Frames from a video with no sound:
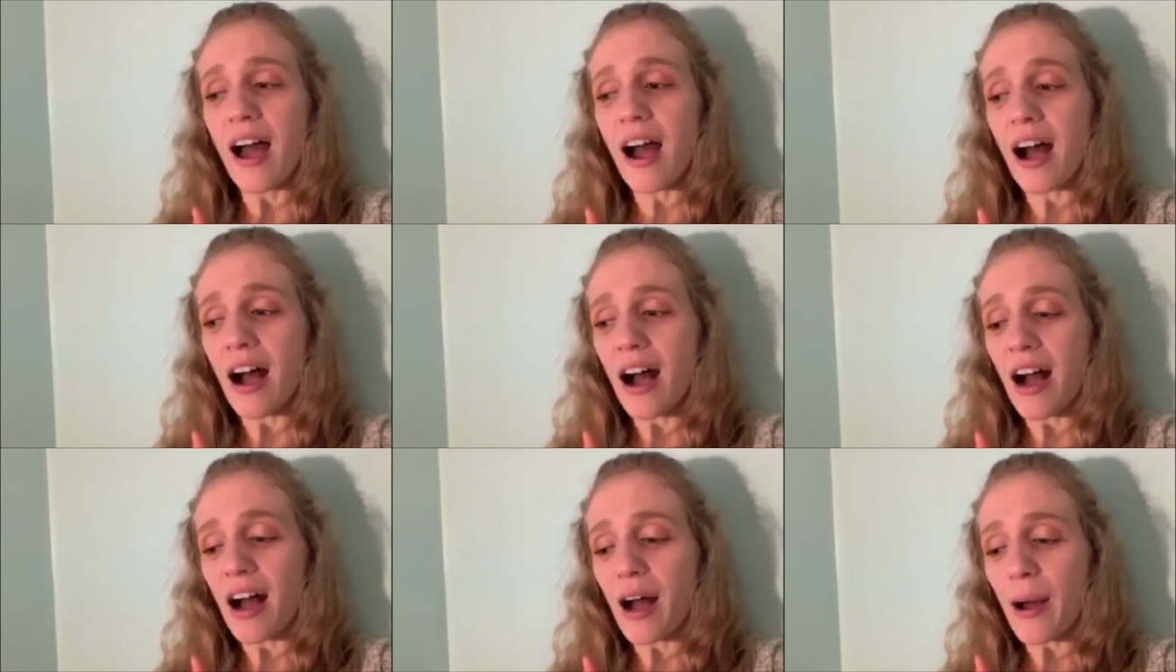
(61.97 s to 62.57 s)

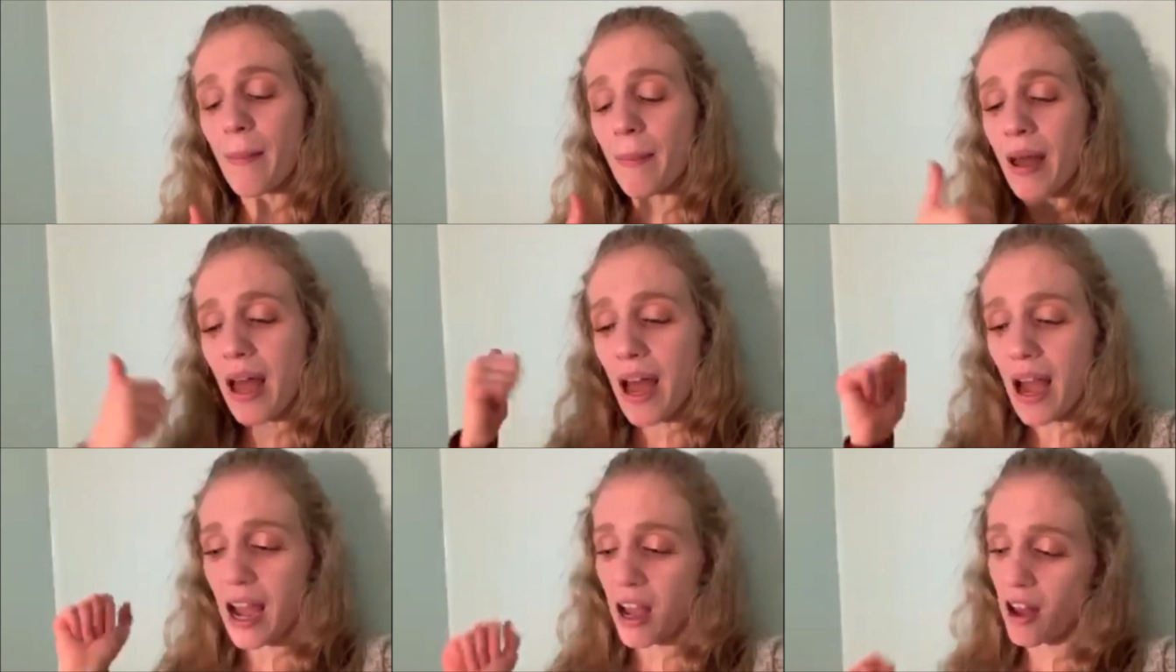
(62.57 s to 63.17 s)

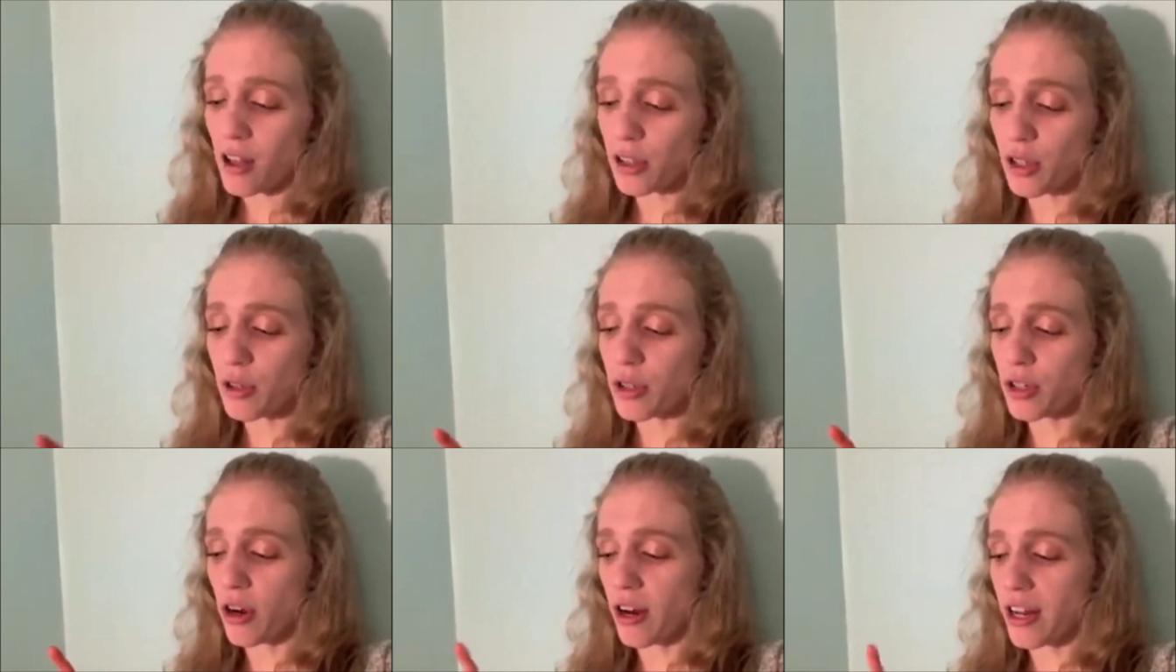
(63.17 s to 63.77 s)
I also
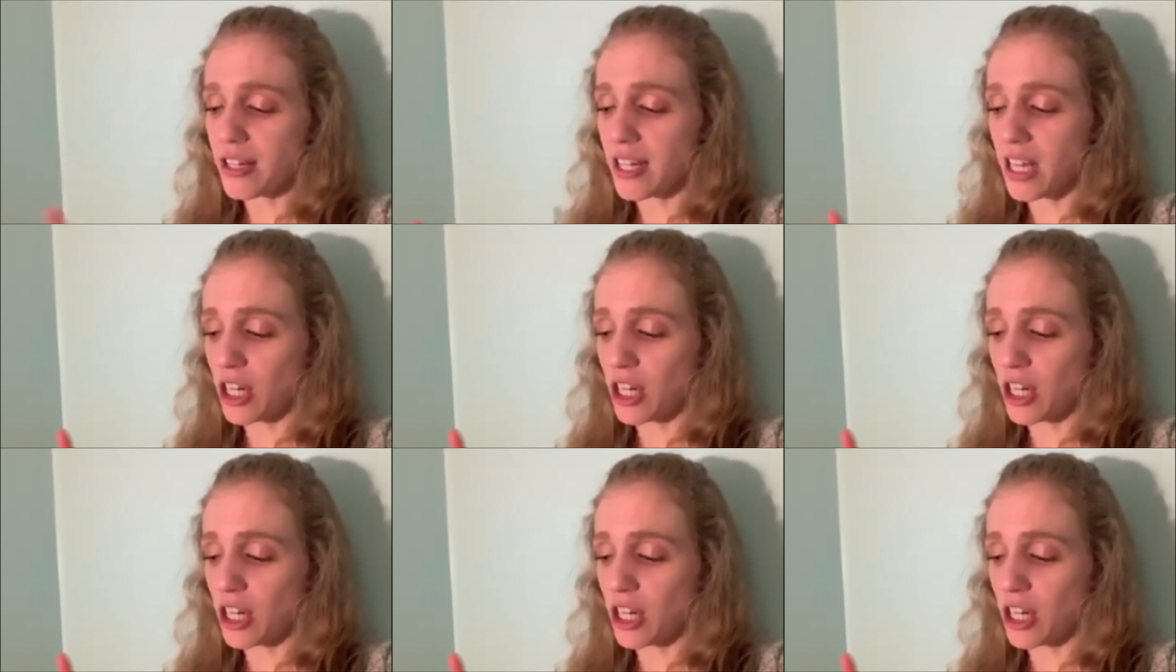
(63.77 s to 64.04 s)
started